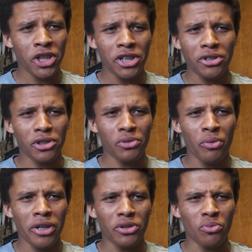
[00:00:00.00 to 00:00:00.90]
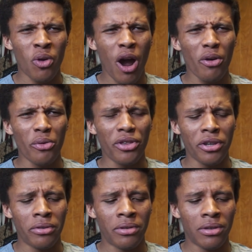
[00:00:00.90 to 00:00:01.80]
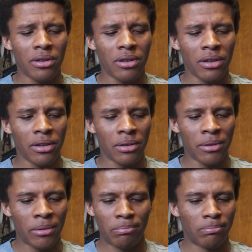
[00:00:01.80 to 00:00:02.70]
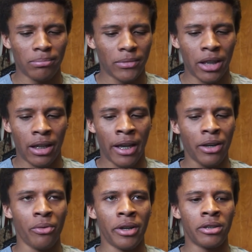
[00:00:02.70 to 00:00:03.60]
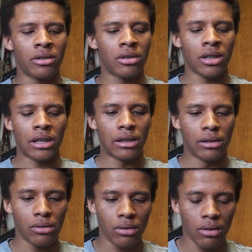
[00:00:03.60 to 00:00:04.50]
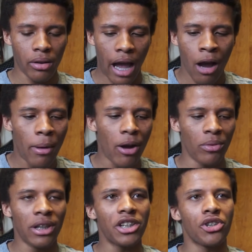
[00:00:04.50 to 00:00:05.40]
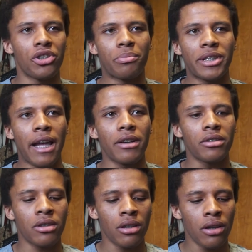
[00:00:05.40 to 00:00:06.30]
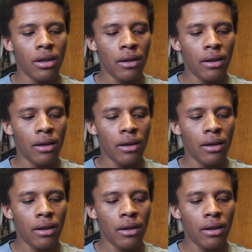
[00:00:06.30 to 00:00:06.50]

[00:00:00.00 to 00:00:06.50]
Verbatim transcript: Jesus, what is wrong with you? Anyways, how about relationship status?